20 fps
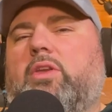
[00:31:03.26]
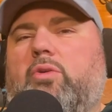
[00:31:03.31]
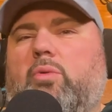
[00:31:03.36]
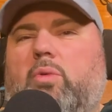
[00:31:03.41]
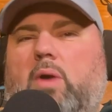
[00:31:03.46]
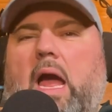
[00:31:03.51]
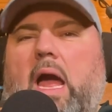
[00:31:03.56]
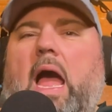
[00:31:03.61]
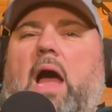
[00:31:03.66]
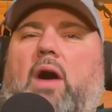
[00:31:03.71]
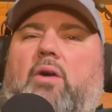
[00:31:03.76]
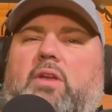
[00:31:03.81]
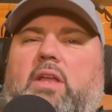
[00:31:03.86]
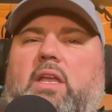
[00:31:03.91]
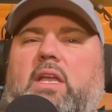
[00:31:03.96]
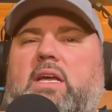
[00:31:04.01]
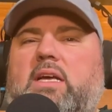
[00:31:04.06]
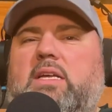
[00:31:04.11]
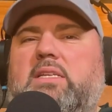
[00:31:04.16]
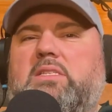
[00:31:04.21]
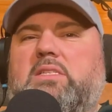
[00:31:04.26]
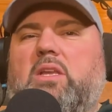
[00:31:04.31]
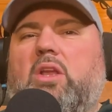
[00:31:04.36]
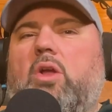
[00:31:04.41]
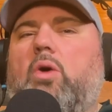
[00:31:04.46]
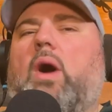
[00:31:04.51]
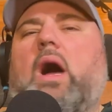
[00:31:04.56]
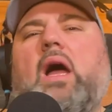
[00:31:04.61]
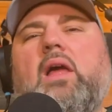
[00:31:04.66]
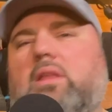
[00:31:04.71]
you were hounding us, you
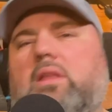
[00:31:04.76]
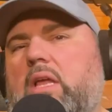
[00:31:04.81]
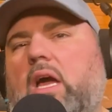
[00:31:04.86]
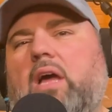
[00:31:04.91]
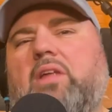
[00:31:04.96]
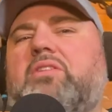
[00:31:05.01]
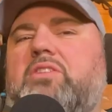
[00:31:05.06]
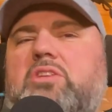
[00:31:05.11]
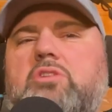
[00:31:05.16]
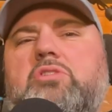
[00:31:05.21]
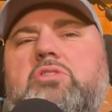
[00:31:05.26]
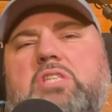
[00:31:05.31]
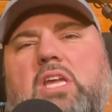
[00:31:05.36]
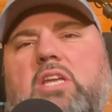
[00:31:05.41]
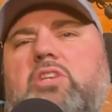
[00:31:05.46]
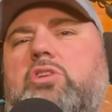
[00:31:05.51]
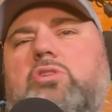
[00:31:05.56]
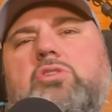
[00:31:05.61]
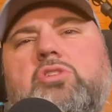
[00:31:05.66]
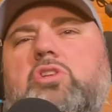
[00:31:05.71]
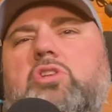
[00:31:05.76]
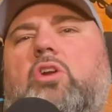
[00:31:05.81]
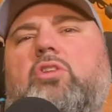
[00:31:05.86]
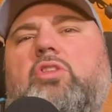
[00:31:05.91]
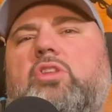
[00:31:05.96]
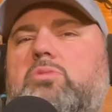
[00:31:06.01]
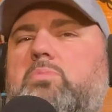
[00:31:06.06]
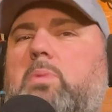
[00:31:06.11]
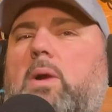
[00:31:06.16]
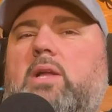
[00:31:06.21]
know, I, I, you said you'd start
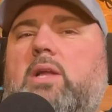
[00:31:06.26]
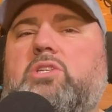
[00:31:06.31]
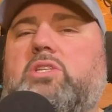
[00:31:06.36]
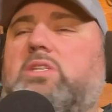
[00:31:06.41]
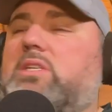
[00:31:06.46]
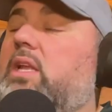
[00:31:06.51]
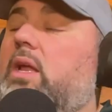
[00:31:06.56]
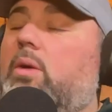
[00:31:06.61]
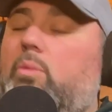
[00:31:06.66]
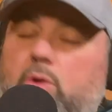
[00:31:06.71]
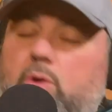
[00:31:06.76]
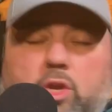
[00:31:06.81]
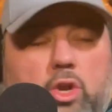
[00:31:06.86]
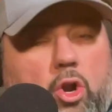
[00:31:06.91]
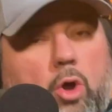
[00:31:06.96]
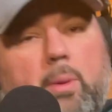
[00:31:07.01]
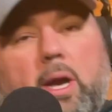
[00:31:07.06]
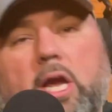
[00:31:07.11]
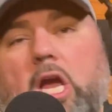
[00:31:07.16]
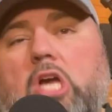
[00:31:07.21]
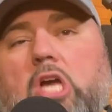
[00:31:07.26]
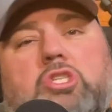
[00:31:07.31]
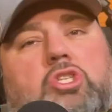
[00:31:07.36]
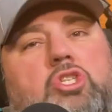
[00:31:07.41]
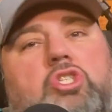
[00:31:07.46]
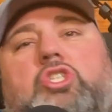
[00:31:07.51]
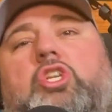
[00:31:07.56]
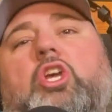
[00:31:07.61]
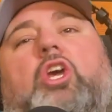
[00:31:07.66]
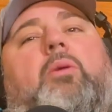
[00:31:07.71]
this project today. Well, you know, my guys are
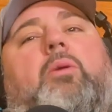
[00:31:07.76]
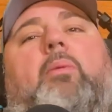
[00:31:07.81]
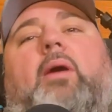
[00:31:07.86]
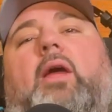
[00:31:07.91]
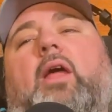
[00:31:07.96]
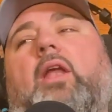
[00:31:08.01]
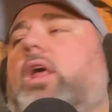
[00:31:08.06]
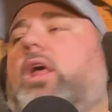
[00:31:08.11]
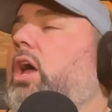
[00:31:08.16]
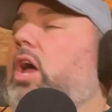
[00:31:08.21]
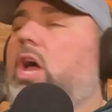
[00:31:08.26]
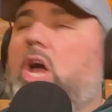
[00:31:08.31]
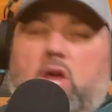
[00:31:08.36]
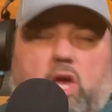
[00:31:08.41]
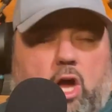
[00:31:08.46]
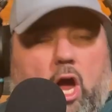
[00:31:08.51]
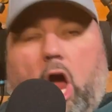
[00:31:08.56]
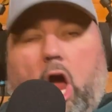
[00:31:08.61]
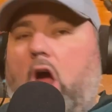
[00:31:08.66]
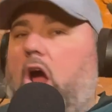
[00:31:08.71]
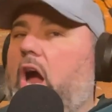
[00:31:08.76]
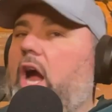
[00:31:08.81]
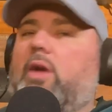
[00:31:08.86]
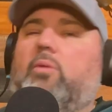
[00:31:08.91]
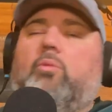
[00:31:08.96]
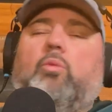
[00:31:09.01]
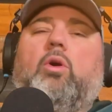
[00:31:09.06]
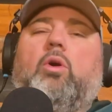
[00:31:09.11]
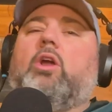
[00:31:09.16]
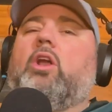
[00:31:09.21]
sick, man. All
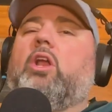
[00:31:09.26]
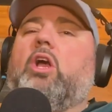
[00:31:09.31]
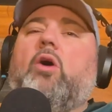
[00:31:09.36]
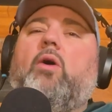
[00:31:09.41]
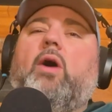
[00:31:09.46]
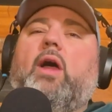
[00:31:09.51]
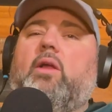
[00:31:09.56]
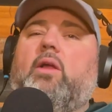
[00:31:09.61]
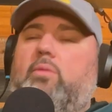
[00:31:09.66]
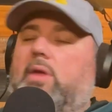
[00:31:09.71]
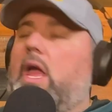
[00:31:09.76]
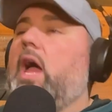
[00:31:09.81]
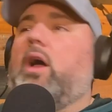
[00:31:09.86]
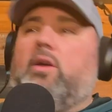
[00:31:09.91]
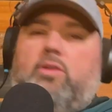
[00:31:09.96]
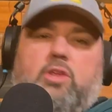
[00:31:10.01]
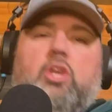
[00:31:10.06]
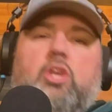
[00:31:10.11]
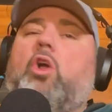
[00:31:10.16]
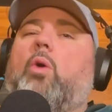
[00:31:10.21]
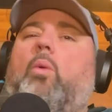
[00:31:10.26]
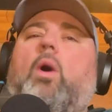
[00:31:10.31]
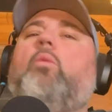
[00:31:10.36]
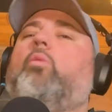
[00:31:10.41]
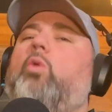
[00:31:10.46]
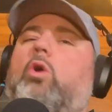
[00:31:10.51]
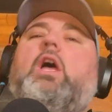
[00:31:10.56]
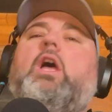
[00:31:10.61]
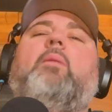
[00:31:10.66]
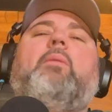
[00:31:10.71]
right, we're going to go ahead. Yeah. You know what?
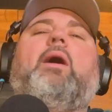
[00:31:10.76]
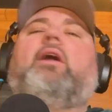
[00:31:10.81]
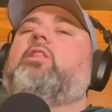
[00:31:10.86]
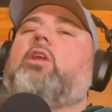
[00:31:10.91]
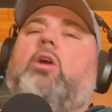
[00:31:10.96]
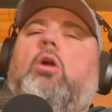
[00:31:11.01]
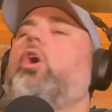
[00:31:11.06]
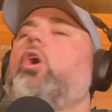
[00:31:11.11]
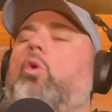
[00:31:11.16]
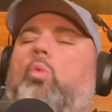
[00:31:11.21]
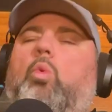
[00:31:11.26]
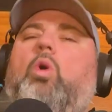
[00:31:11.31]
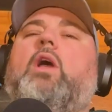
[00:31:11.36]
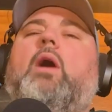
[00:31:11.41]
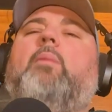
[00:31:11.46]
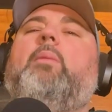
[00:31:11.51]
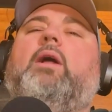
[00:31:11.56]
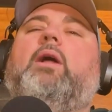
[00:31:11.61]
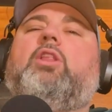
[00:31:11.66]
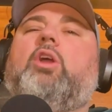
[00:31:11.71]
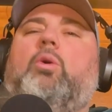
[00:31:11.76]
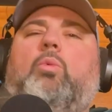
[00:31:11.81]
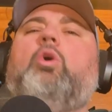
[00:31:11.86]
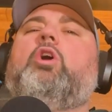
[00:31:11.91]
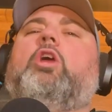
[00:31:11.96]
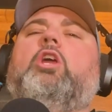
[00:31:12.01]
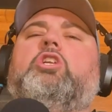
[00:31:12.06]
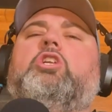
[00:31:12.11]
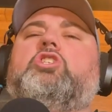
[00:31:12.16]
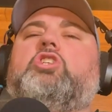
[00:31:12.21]
We'll come out there. We'll come out there. We'll
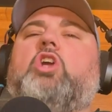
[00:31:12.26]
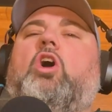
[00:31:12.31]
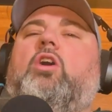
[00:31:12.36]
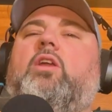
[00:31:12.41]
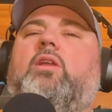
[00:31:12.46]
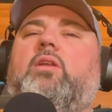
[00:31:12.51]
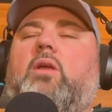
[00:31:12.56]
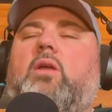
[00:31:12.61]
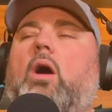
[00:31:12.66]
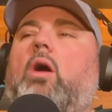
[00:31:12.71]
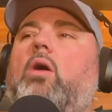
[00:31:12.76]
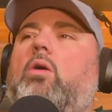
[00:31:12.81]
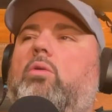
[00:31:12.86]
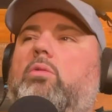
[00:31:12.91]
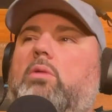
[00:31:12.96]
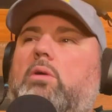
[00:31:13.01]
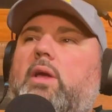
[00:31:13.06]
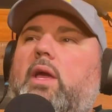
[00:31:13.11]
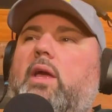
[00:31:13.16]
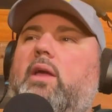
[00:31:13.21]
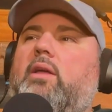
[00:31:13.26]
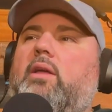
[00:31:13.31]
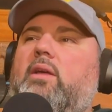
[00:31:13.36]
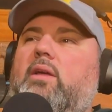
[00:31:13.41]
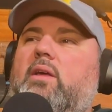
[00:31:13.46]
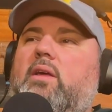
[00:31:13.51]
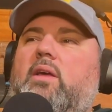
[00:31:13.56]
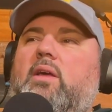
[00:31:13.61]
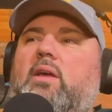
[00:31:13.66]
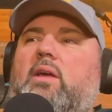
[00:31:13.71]
get it started. Oh, okay.
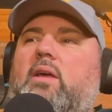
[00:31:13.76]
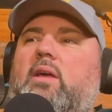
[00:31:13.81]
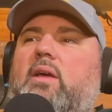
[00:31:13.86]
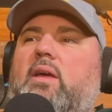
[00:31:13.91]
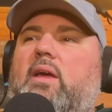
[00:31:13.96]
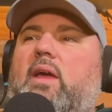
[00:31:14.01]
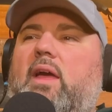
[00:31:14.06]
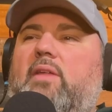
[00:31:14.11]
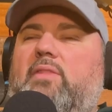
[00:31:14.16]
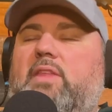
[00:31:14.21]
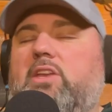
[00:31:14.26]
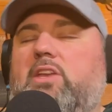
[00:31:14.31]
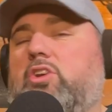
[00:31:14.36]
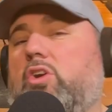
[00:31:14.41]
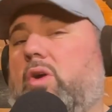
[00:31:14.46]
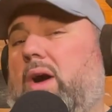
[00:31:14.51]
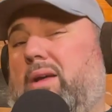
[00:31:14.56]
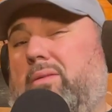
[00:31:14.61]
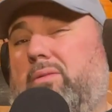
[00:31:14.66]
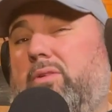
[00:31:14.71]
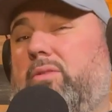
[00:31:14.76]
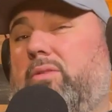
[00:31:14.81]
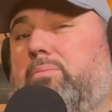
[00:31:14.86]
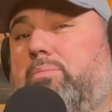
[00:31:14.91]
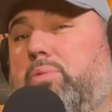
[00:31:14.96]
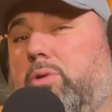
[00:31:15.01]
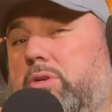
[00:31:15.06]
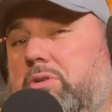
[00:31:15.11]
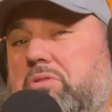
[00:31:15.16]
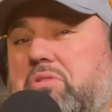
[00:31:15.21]
And then you go out and
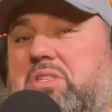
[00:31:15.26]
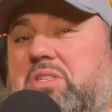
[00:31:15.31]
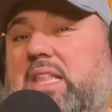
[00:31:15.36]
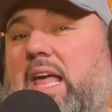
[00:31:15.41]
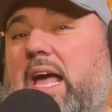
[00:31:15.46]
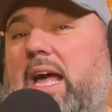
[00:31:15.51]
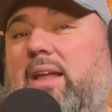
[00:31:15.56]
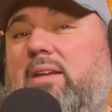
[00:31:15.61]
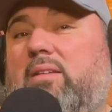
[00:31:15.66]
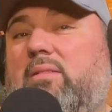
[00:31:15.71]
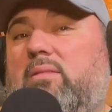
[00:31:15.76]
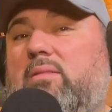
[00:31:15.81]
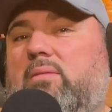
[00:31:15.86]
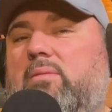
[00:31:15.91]
produce that.